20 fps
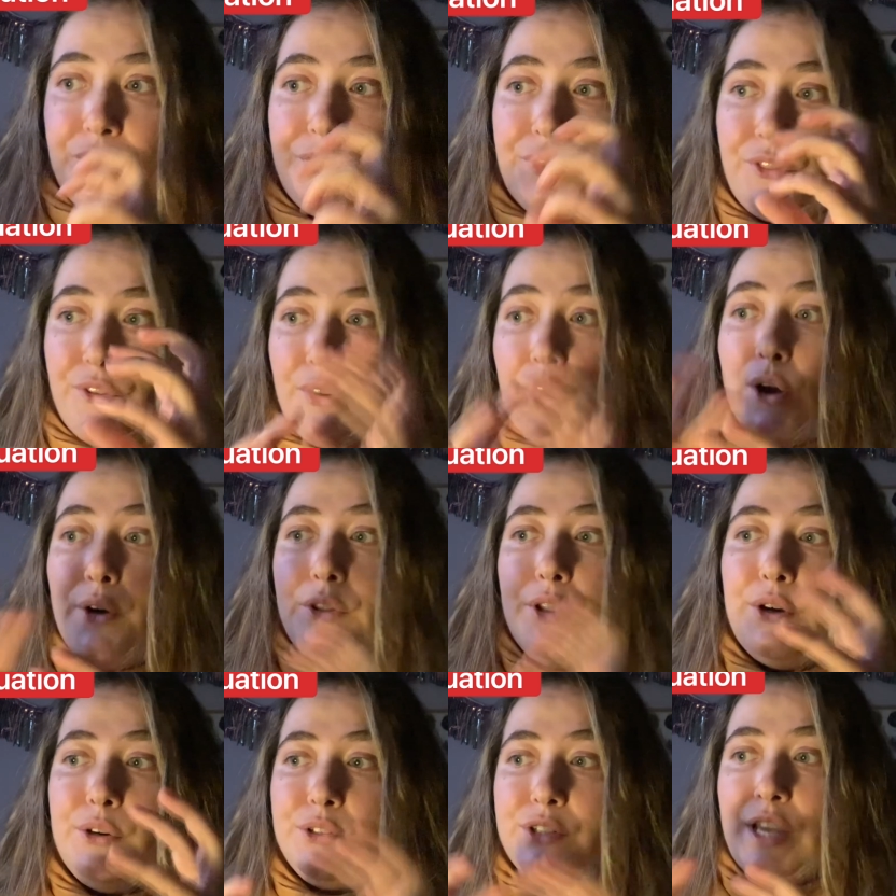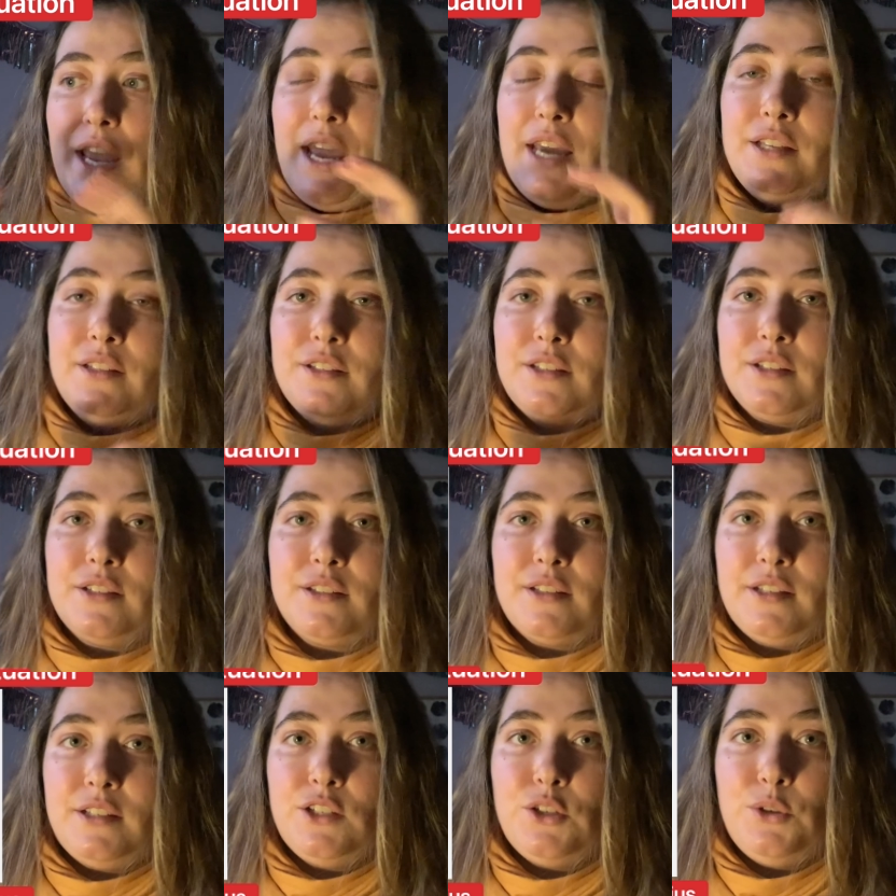throw those
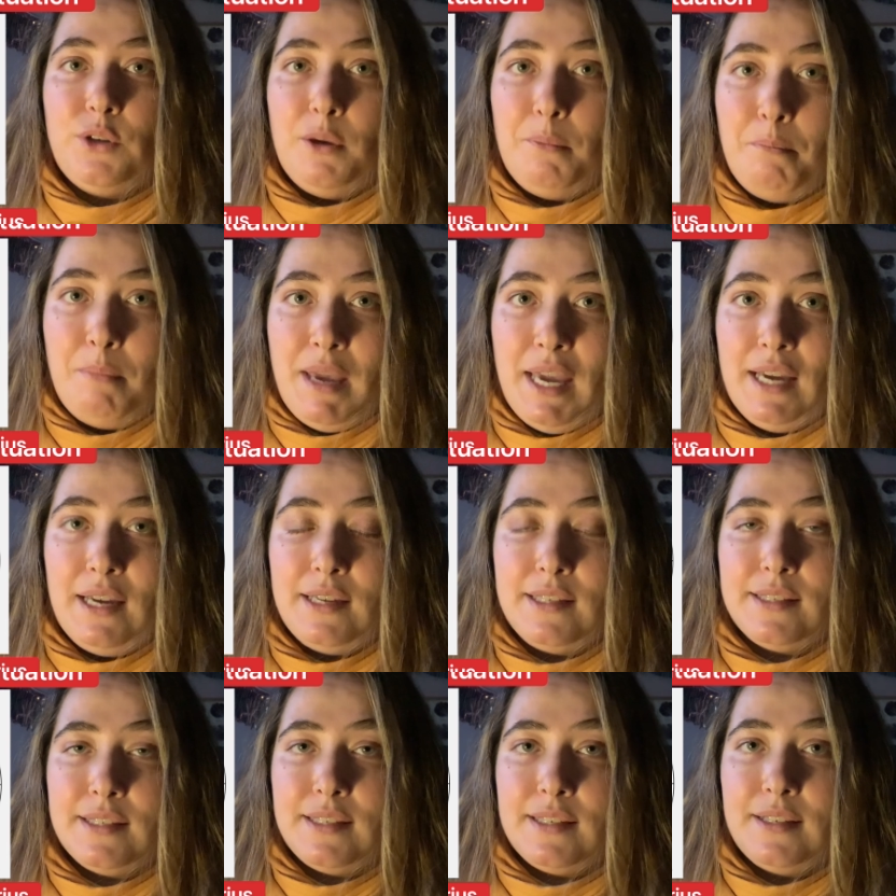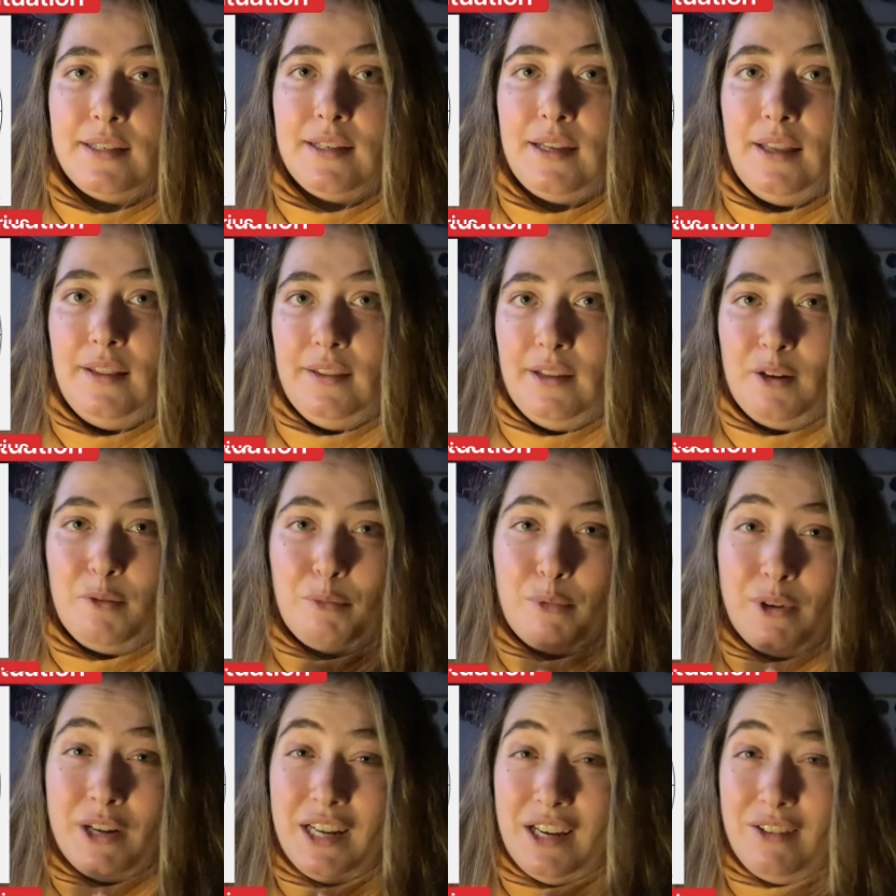answers into a mix. They're
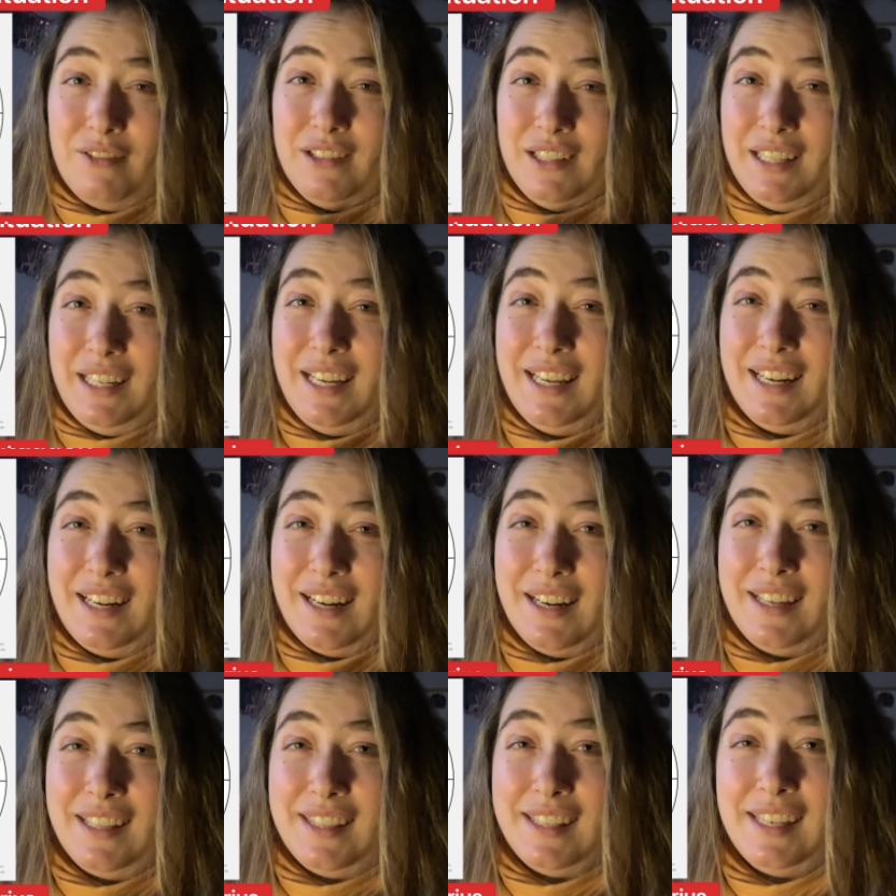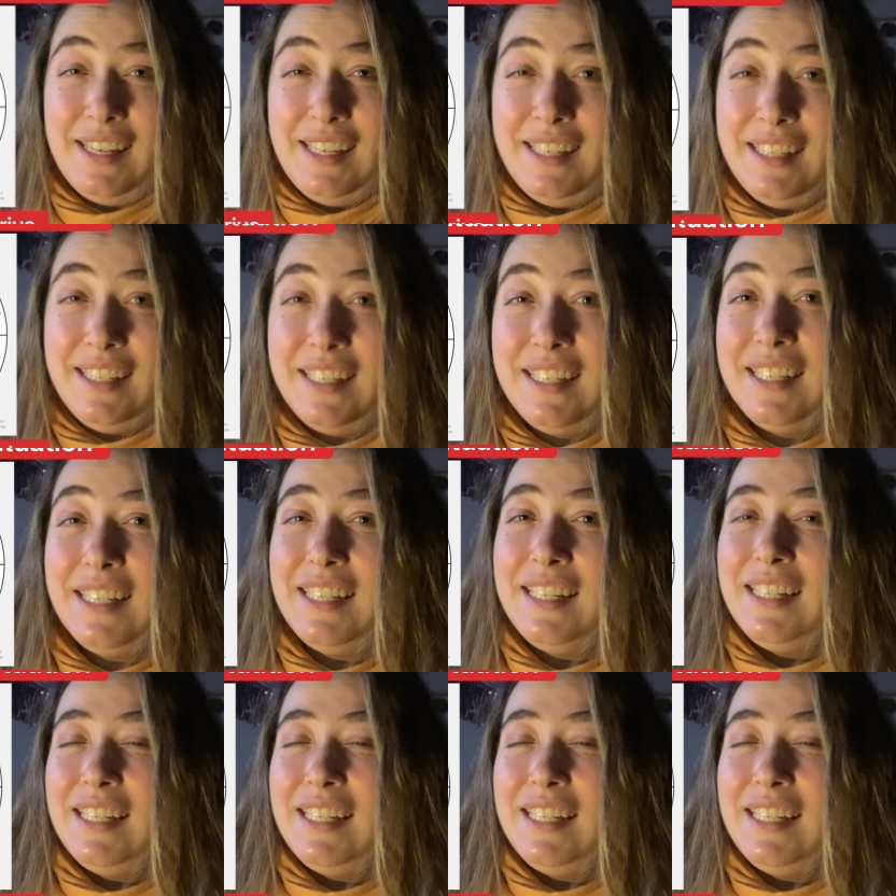pretty related, I think.